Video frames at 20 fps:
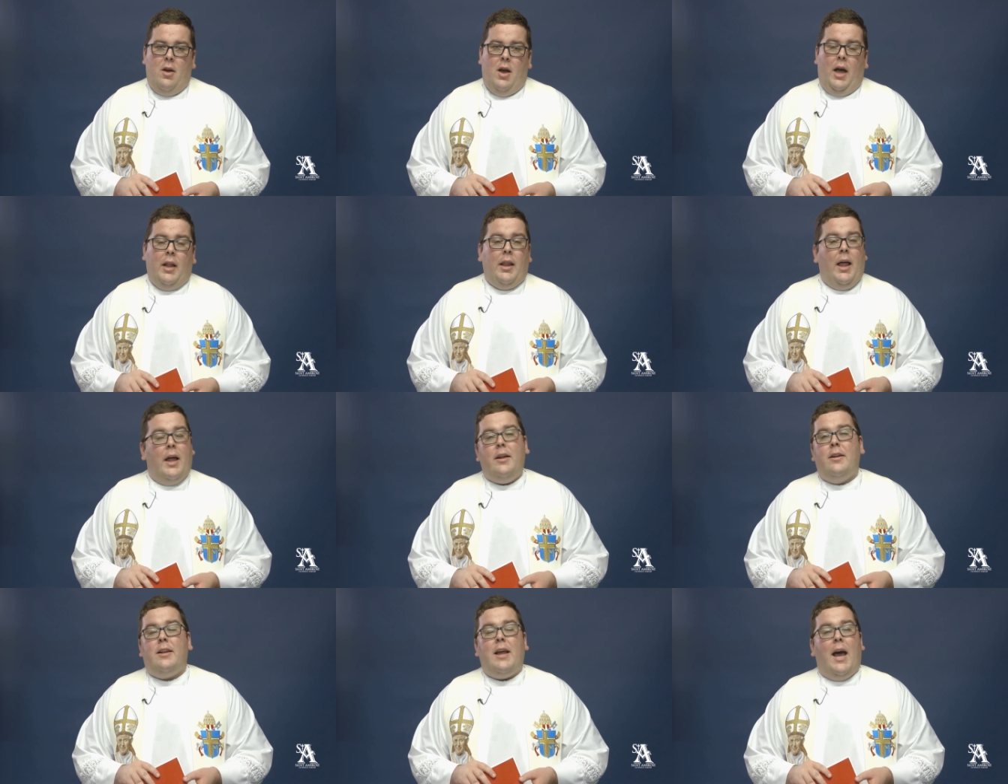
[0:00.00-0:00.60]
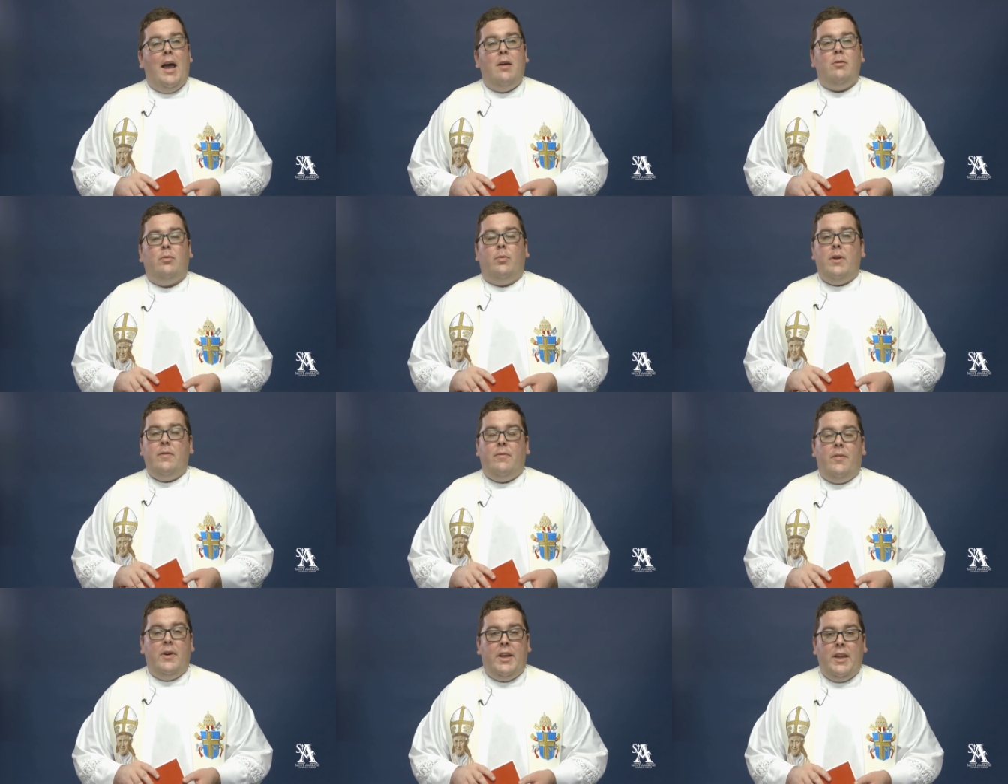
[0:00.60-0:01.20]
A lot of times
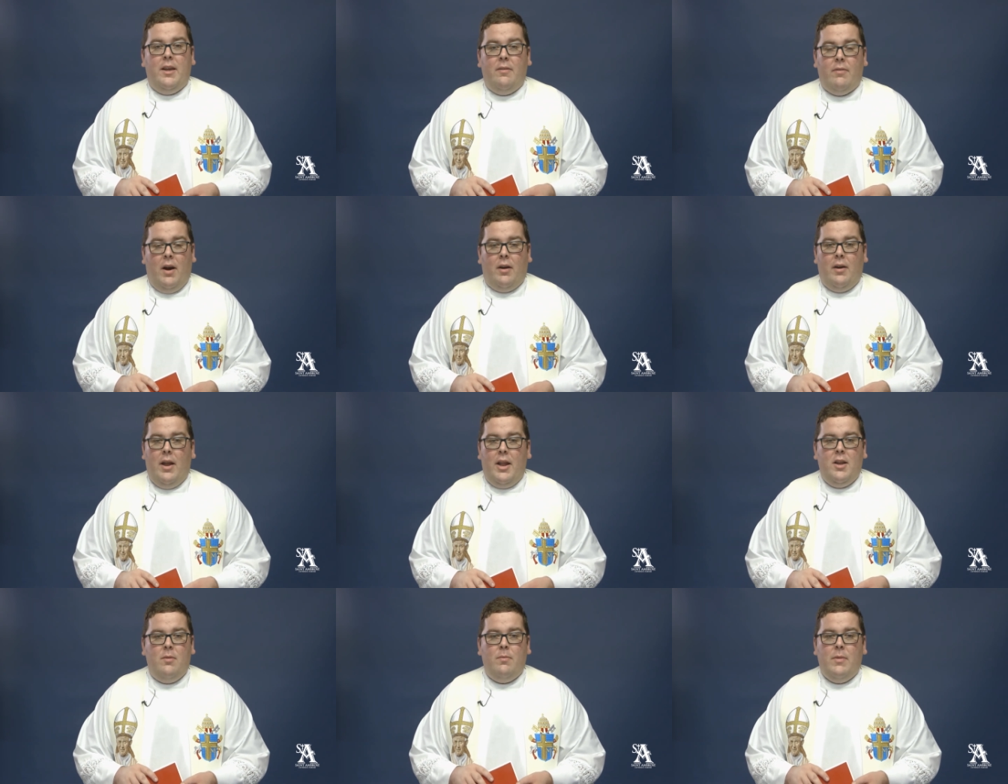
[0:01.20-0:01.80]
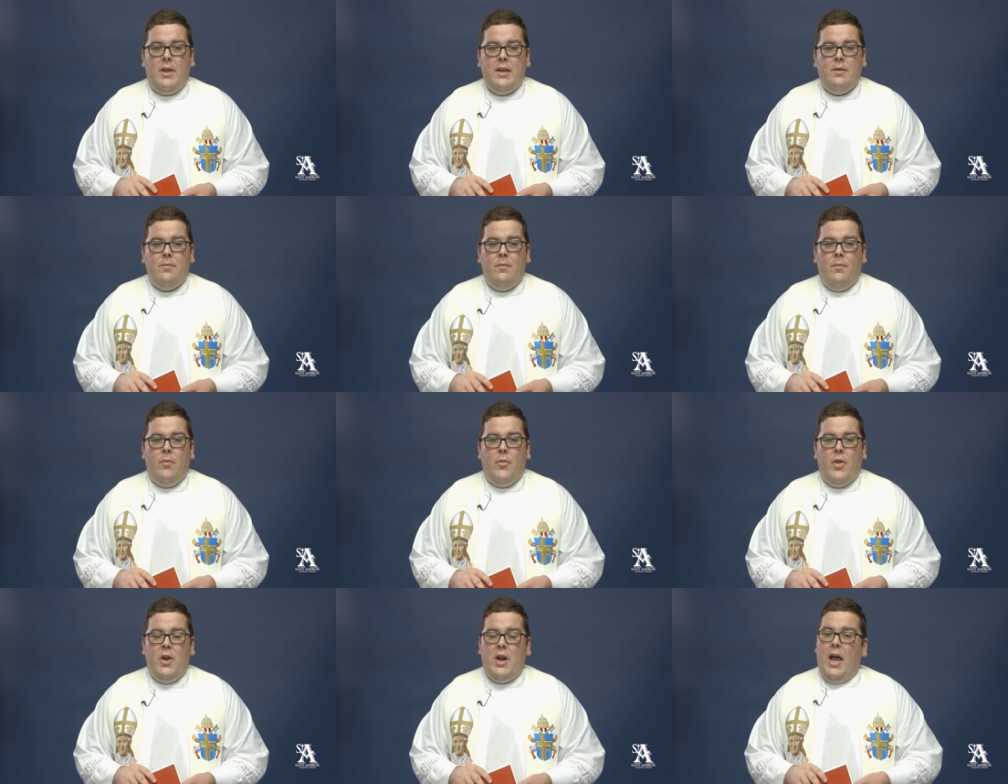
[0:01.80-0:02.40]
we forgive our enemy,
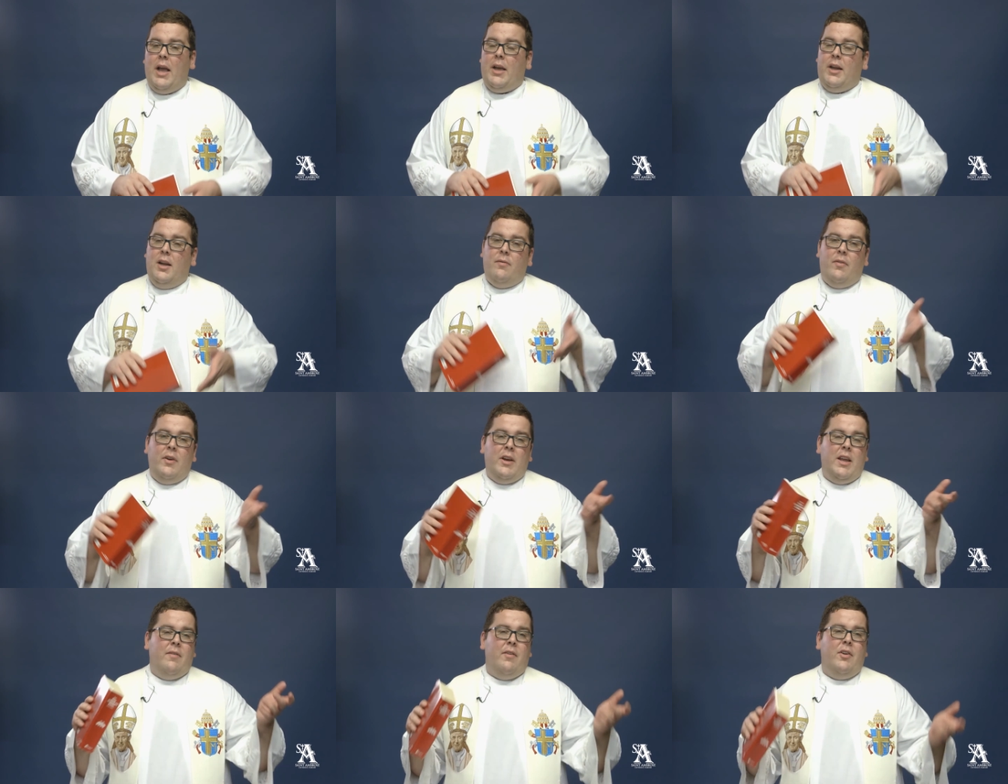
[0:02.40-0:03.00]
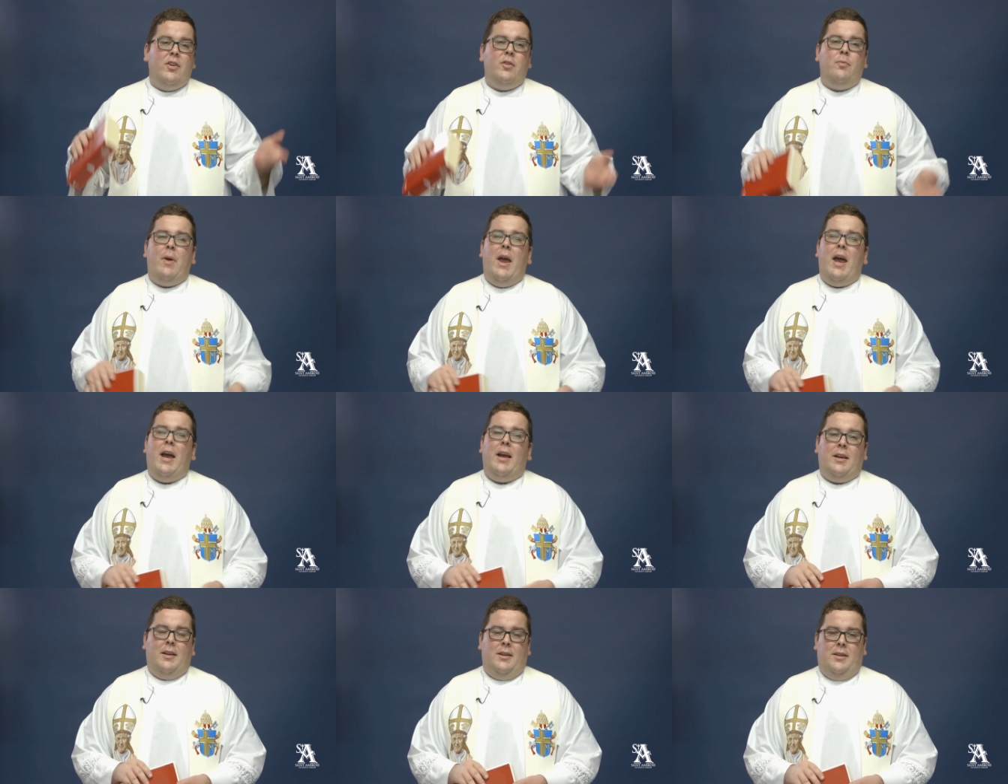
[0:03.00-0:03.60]
they're not going to forgive us
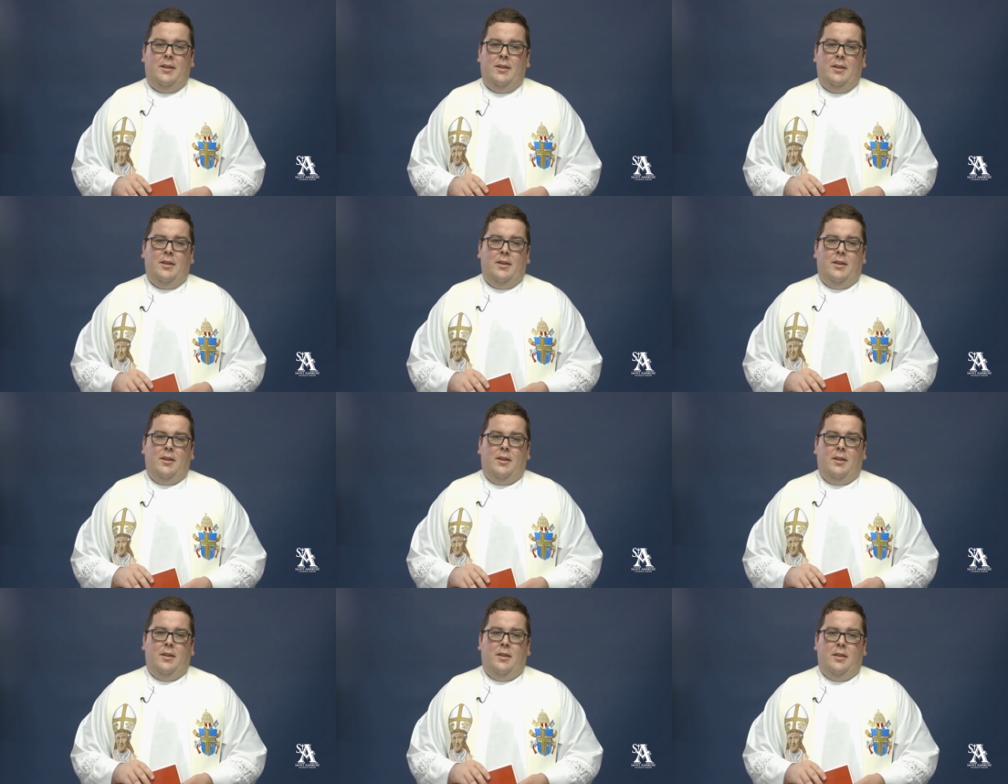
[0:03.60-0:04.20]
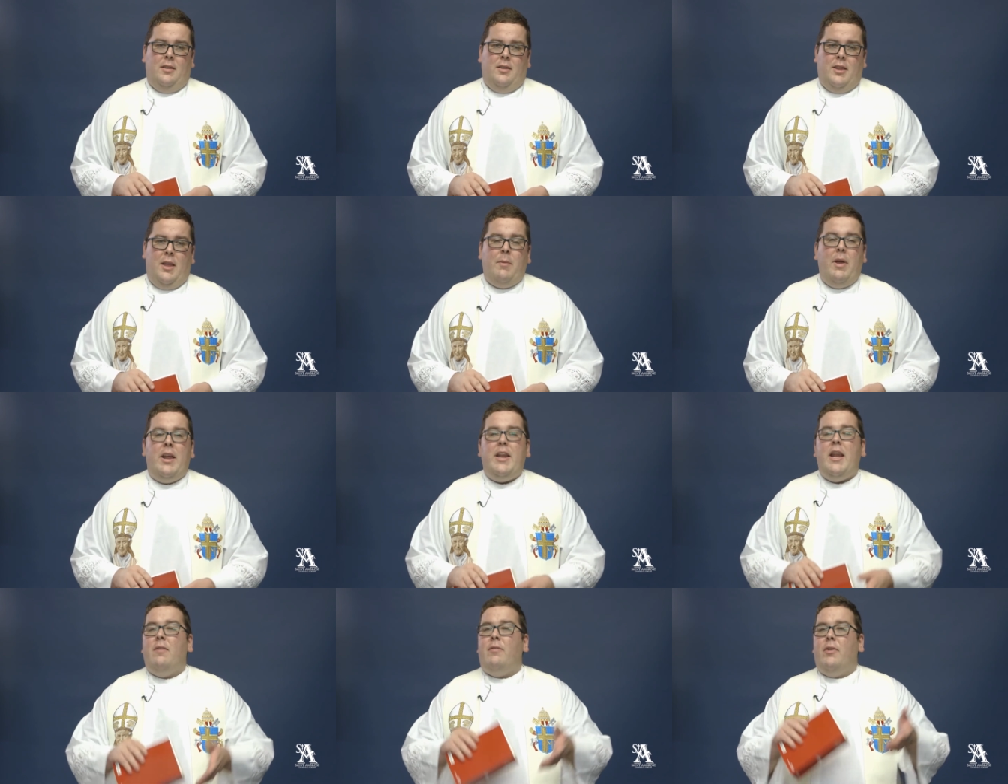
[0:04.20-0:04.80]
back. They
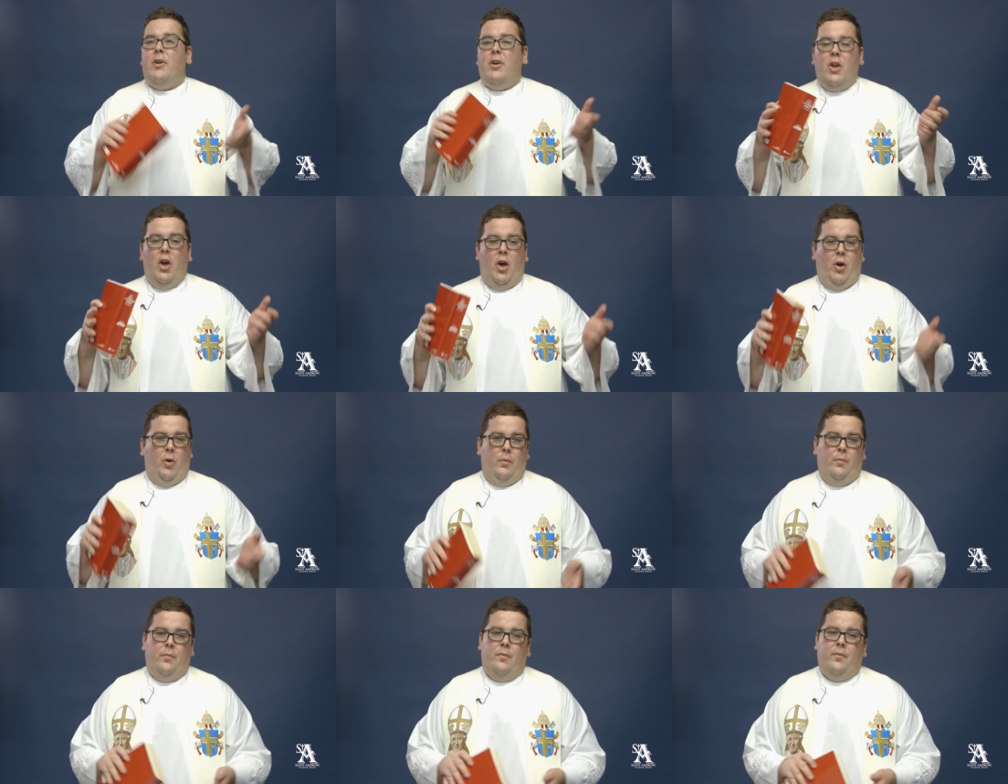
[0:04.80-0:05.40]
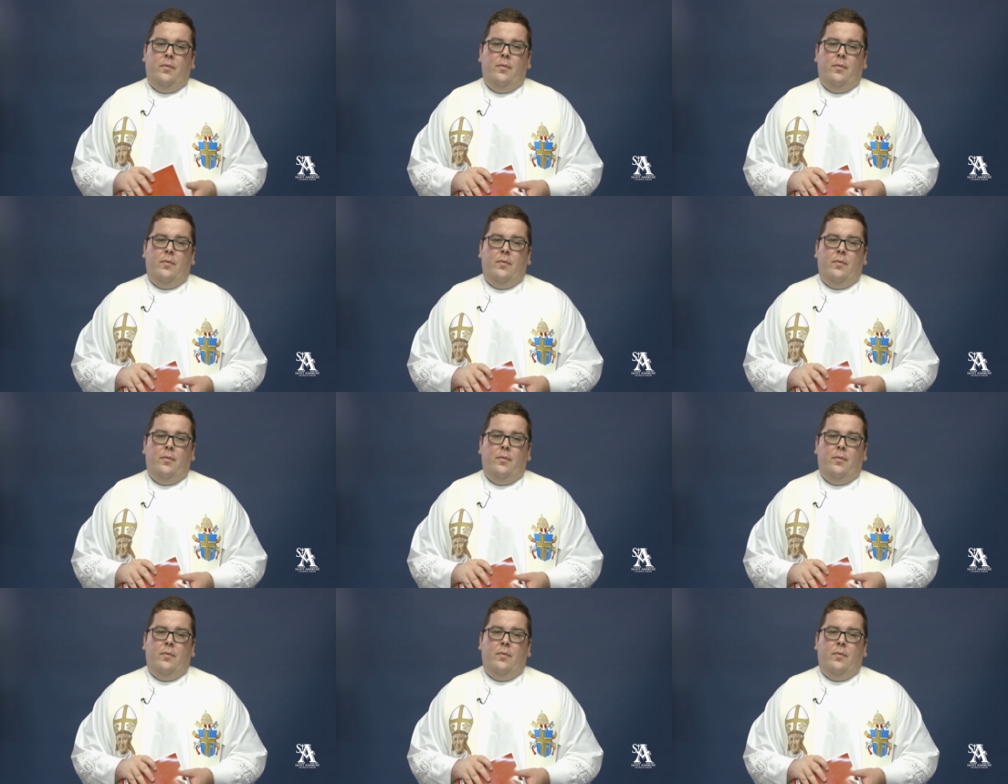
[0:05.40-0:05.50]
may never know.